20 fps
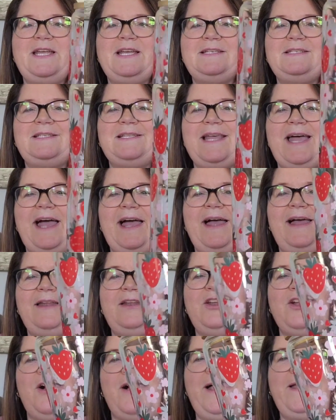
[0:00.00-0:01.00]
Is
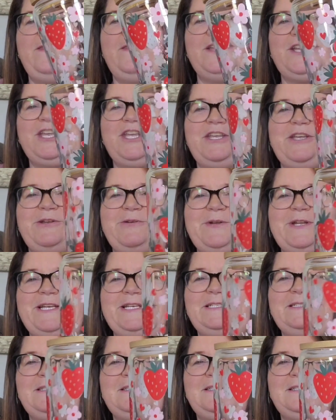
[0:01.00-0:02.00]
that not the
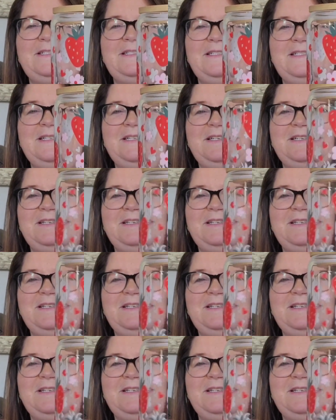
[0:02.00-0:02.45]
cutest?